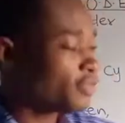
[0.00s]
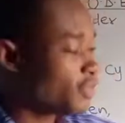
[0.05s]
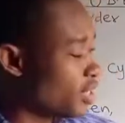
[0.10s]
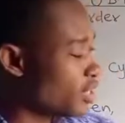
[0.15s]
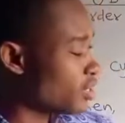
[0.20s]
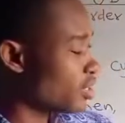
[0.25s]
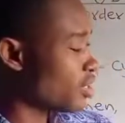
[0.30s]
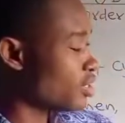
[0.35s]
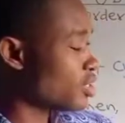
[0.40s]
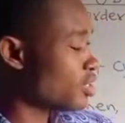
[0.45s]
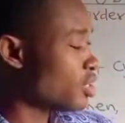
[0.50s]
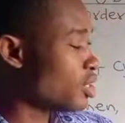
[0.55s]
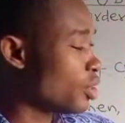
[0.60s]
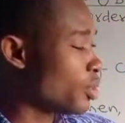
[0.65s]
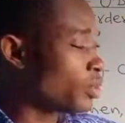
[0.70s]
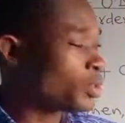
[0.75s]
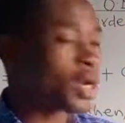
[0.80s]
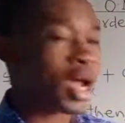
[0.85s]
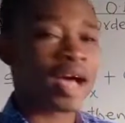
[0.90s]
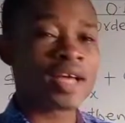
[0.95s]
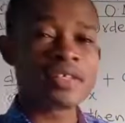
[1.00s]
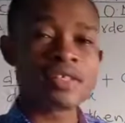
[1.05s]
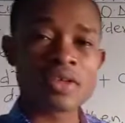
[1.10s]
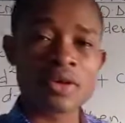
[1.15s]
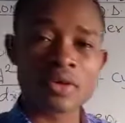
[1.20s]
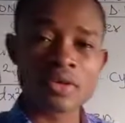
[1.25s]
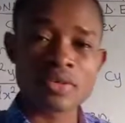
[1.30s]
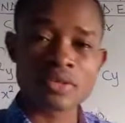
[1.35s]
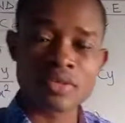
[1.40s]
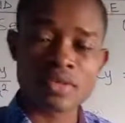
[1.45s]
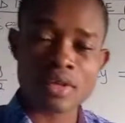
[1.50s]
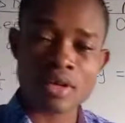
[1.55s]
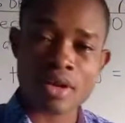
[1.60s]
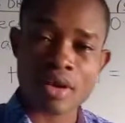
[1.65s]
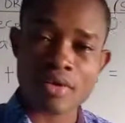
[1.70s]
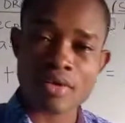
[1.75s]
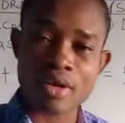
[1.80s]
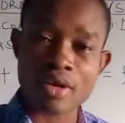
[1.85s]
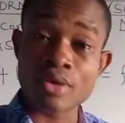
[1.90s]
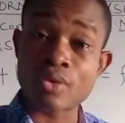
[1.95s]
This is known as the
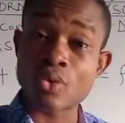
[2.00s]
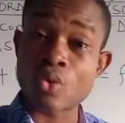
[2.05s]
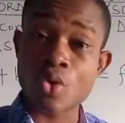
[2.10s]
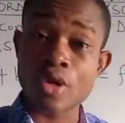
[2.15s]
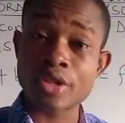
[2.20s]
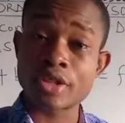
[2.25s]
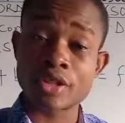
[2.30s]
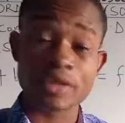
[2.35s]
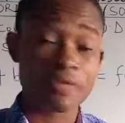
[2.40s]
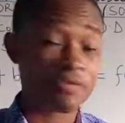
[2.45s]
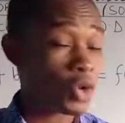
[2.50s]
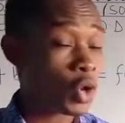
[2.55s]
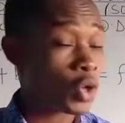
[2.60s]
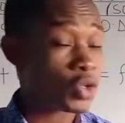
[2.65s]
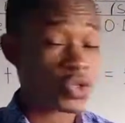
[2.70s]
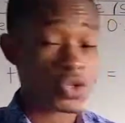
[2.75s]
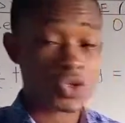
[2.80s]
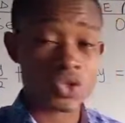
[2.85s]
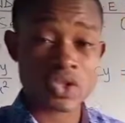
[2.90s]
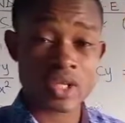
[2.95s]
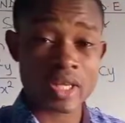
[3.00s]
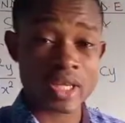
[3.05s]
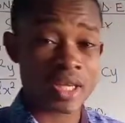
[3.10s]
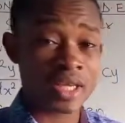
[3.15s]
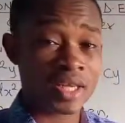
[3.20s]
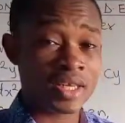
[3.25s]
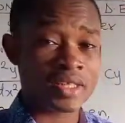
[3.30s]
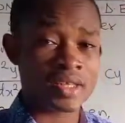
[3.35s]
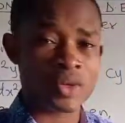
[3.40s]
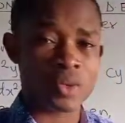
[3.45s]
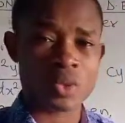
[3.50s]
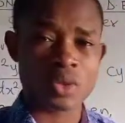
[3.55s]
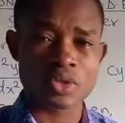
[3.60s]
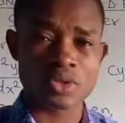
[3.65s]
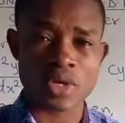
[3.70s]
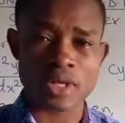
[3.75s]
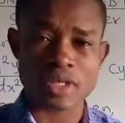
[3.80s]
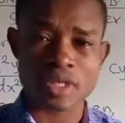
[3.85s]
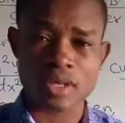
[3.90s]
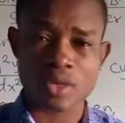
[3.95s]
auxiliary equation because c is a
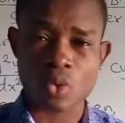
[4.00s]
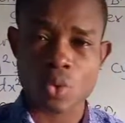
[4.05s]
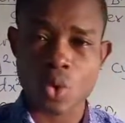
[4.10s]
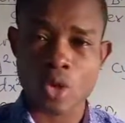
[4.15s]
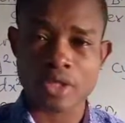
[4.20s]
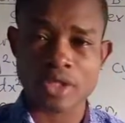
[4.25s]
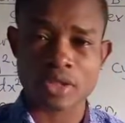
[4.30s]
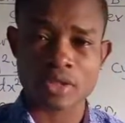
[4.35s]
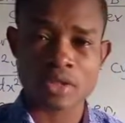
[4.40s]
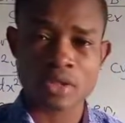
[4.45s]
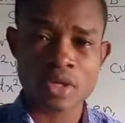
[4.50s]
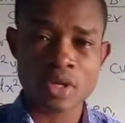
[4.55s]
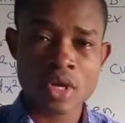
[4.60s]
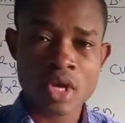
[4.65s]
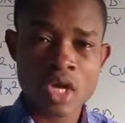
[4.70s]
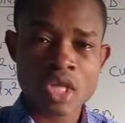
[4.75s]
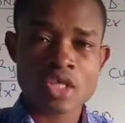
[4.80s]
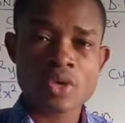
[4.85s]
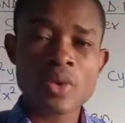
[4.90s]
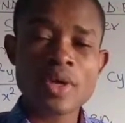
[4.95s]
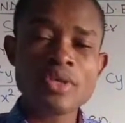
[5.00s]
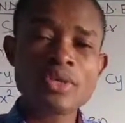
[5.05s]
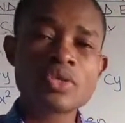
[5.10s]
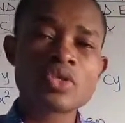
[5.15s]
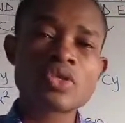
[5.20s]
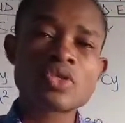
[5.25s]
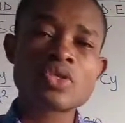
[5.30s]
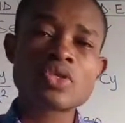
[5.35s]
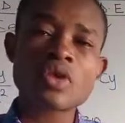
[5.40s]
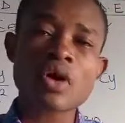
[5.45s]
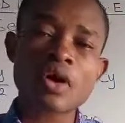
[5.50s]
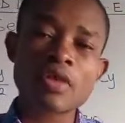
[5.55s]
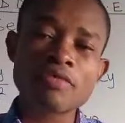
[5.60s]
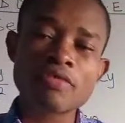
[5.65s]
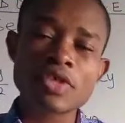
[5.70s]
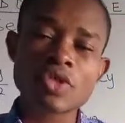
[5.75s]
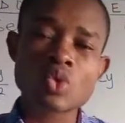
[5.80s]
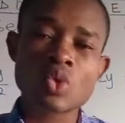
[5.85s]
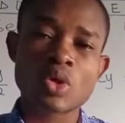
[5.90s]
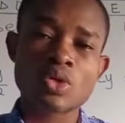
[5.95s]
quadratic equation. So when you solve
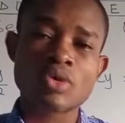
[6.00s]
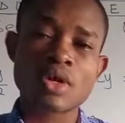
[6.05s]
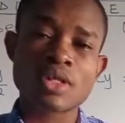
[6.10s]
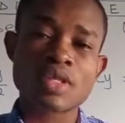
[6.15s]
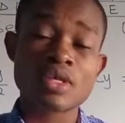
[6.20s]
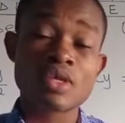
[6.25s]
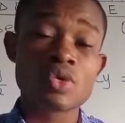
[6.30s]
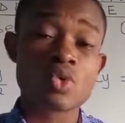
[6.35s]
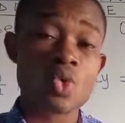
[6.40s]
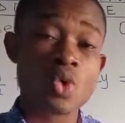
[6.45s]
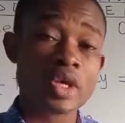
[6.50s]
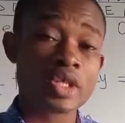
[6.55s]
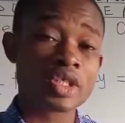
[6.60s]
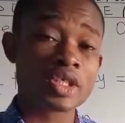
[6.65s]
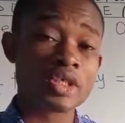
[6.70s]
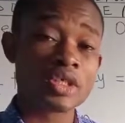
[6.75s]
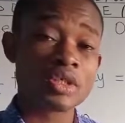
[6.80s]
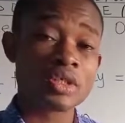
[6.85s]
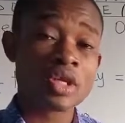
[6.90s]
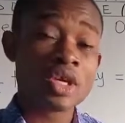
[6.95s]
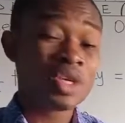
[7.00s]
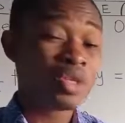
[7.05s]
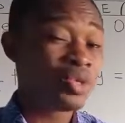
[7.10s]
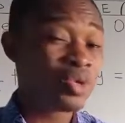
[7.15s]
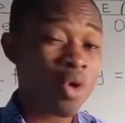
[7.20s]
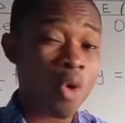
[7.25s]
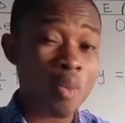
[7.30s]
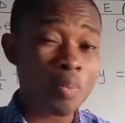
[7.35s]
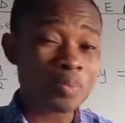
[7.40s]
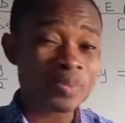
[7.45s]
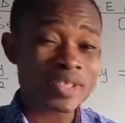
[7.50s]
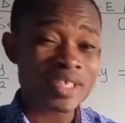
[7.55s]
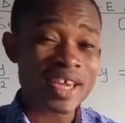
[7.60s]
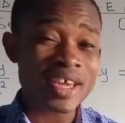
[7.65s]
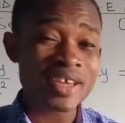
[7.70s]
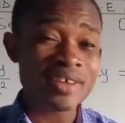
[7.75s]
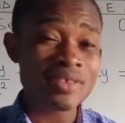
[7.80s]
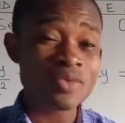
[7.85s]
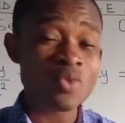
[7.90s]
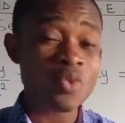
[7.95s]
this quadratic equation, you
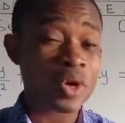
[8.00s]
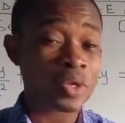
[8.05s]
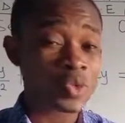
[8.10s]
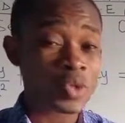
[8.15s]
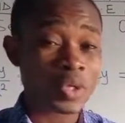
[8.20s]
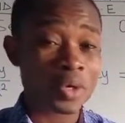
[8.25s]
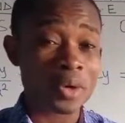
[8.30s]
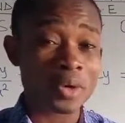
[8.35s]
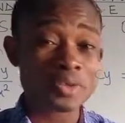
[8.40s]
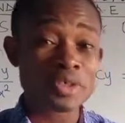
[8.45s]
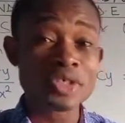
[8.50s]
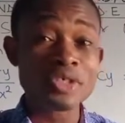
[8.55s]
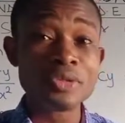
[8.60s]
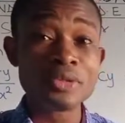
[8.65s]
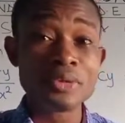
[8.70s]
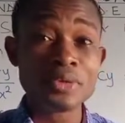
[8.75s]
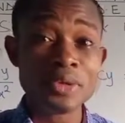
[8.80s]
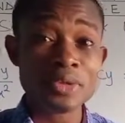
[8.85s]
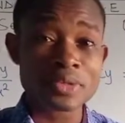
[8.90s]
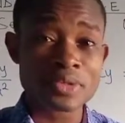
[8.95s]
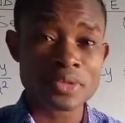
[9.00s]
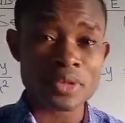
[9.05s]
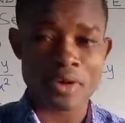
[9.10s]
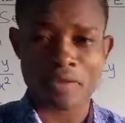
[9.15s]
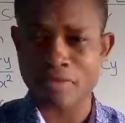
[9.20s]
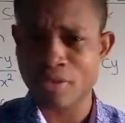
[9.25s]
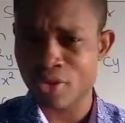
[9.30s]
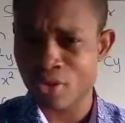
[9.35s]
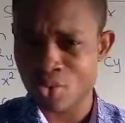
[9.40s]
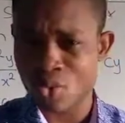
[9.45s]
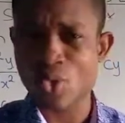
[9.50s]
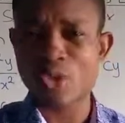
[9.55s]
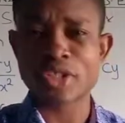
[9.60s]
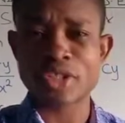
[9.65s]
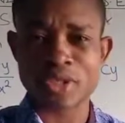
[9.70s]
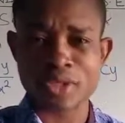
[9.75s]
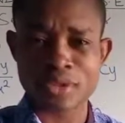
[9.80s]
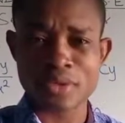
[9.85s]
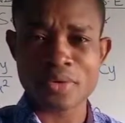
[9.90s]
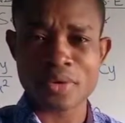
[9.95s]
obtain what we call the root of the
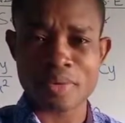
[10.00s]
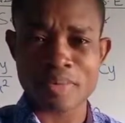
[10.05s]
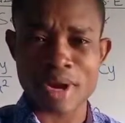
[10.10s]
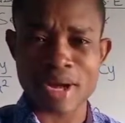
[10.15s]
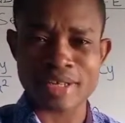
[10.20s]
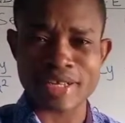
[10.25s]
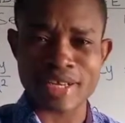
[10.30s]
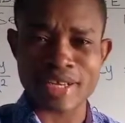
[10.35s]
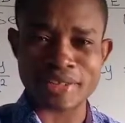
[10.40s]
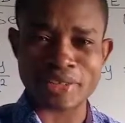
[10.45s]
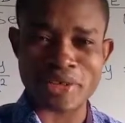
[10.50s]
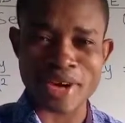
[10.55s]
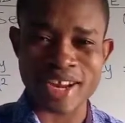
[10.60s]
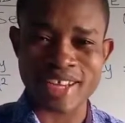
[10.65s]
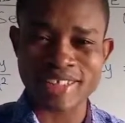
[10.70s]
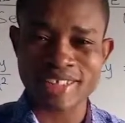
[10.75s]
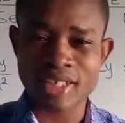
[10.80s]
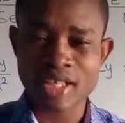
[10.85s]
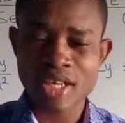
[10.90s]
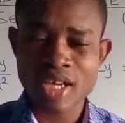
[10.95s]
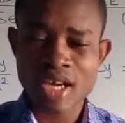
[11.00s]
equation. You know about that, right?